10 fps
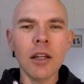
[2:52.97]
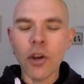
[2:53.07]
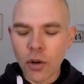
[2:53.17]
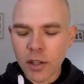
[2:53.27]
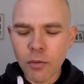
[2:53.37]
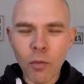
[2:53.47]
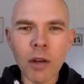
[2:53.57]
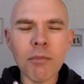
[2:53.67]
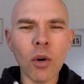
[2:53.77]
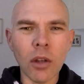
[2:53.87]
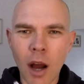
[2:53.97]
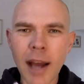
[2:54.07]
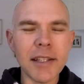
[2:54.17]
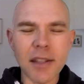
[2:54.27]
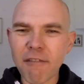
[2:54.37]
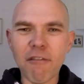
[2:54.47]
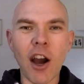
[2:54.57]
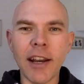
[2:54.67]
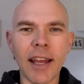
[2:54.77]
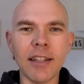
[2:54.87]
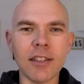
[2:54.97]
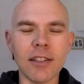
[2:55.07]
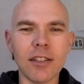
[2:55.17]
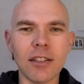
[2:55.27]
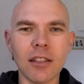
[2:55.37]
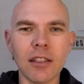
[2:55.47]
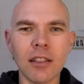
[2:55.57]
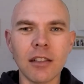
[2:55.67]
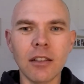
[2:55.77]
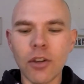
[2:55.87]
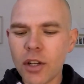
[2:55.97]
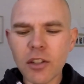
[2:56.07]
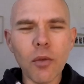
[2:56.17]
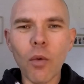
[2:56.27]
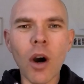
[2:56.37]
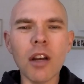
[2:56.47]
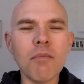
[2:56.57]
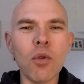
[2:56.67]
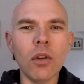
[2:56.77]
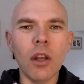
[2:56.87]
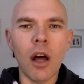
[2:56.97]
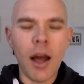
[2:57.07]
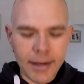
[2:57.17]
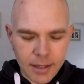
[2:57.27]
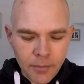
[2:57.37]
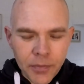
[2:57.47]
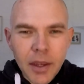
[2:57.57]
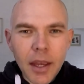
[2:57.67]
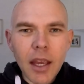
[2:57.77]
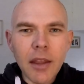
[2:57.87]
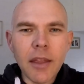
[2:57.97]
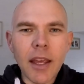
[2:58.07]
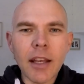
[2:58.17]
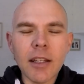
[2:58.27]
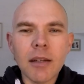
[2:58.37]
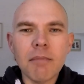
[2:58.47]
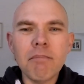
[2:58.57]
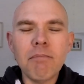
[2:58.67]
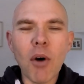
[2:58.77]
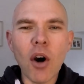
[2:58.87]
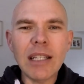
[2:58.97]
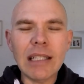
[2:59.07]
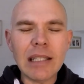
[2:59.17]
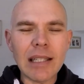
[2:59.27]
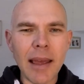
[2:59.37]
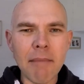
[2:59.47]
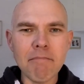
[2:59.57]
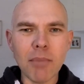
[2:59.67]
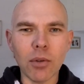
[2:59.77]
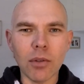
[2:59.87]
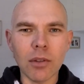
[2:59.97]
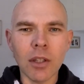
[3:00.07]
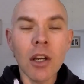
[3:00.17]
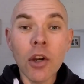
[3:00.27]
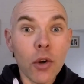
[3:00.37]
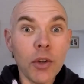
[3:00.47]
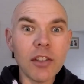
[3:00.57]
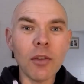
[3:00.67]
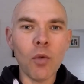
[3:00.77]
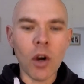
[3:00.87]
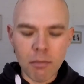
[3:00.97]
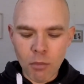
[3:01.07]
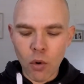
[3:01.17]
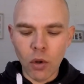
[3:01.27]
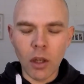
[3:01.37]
Who doesn't want more light in their finances? Who doesn't want more light in their body temple? Who doesn't want more